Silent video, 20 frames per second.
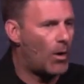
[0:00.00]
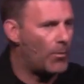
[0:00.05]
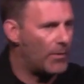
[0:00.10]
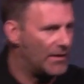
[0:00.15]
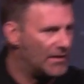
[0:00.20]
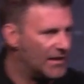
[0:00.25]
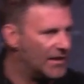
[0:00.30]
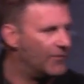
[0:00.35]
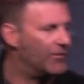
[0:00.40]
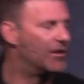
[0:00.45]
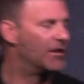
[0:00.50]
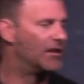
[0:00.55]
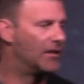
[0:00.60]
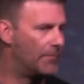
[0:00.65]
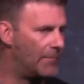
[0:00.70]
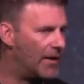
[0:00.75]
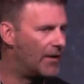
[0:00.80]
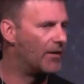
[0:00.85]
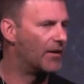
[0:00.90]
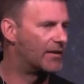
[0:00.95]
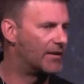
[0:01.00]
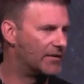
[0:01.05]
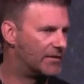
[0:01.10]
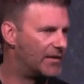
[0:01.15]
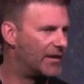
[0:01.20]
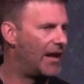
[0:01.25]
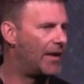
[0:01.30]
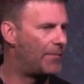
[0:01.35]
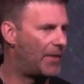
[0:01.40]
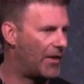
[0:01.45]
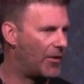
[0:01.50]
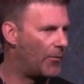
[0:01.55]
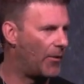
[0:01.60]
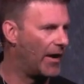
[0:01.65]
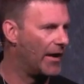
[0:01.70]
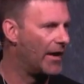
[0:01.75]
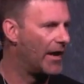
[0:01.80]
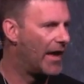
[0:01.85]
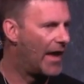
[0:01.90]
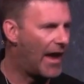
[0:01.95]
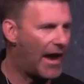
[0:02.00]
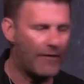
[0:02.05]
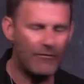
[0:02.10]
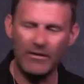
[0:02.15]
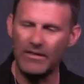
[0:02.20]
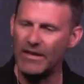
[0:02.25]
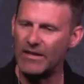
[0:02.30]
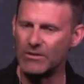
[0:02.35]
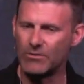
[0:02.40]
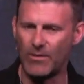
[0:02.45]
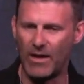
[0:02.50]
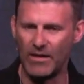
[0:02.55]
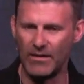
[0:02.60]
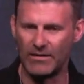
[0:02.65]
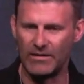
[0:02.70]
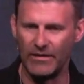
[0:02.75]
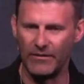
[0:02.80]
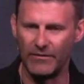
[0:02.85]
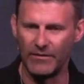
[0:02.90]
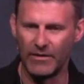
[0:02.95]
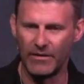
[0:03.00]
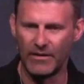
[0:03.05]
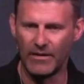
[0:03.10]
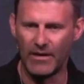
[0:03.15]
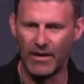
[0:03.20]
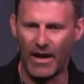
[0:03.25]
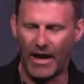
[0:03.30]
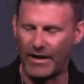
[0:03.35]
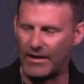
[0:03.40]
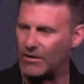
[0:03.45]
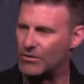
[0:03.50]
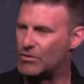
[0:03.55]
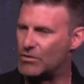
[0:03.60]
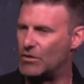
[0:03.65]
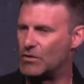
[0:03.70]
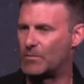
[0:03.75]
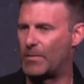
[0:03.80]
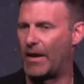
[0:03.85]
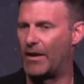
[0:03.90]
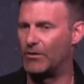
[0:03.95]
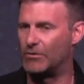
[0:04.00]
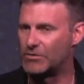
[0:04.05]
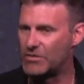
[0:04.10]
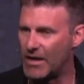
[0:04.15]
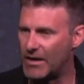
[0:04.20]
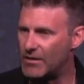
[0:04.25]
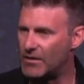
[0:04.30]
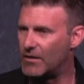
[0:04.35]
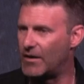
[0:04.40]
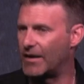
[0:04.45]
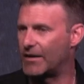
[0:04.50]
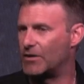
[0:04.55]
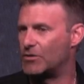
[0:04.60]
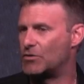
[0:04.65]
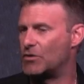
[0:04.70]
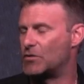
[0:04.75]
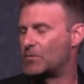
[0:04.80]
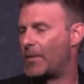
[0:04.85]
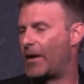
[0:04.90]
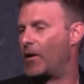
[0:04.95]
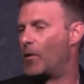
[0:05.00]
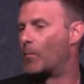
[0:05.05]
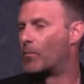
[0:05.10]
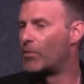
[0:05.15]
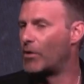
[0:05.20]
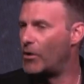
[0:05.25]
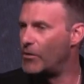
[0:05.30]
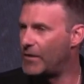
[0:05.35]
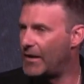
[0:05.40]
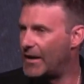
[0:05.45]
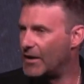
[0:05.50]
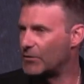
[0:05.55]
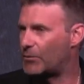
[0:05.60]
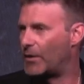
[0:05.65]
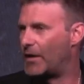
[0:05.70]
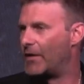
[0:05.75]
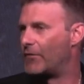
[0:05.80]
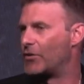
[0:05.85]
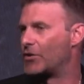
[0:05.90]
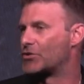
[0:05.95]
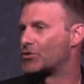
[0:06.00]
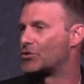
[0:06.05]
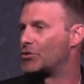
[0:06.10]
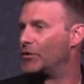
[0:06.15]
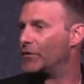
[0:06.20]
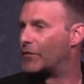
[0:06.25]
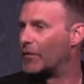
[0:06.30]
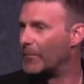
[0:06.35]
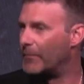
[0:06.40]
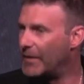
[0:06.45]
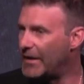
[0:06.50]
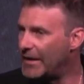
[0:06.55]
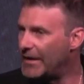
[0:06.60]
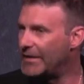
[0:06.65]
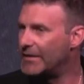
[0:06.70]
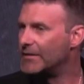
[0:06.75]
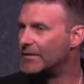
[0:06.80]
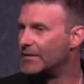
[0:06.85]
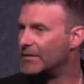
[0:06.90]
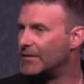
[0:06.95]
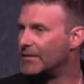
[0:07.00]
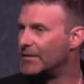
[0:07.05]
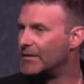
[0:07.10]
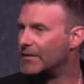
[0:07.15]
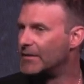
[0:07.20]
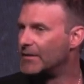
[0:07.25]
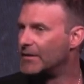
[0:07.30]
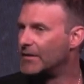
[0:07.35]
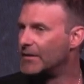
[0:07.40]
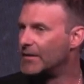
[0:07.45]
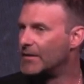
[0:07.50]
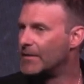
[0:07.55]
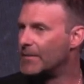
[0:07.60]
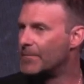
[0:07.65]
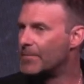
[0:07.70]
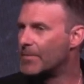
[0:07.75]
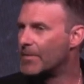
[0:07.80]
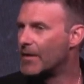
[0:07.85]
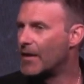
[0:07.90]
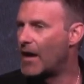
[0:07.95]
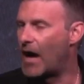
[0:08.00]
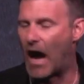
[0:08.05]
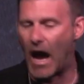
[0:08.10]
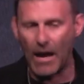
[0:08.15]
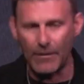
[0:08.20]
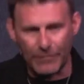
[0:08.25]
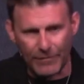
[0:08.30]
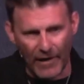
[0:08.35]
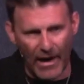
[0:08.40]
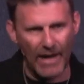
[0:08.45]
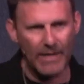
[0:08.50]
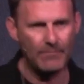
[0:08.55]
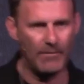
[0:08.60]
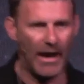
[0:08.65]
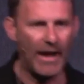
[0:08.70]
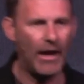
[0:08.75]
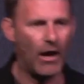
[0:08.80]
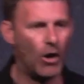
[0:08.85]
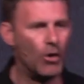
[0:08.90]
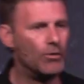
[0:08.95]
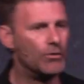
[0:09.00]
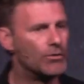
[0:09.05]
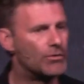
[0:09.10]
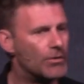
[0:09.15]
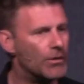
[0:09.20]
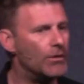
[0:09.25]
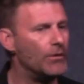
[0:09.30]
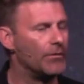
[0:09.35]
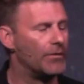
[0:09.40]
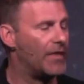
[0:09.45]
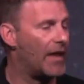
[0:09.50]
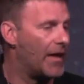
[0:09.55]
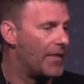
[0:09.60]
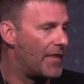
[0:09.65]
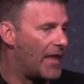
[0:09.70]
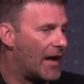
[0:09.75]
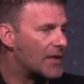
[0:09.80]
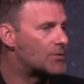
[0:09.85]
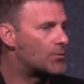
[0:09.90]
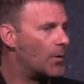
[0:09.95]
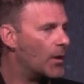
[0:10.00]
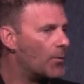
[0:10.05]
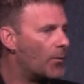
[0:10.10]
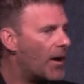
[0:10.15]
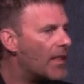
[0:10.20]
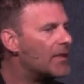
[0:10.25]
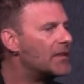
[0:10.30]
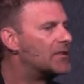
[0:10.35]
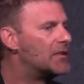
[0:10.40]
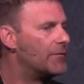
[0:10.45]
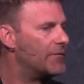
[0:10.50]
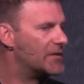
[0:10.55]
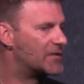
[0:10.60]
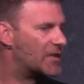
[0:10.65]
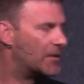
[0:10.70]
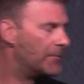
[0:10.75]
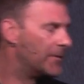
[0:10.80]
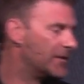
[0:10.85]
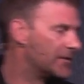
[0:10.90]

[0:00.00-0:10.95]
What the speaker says: what we live in America today, by the way. Everything's relative. I can choose my own gender. I can choose my own pronouns, whatever is true for me. I find my own truth. That's what relativism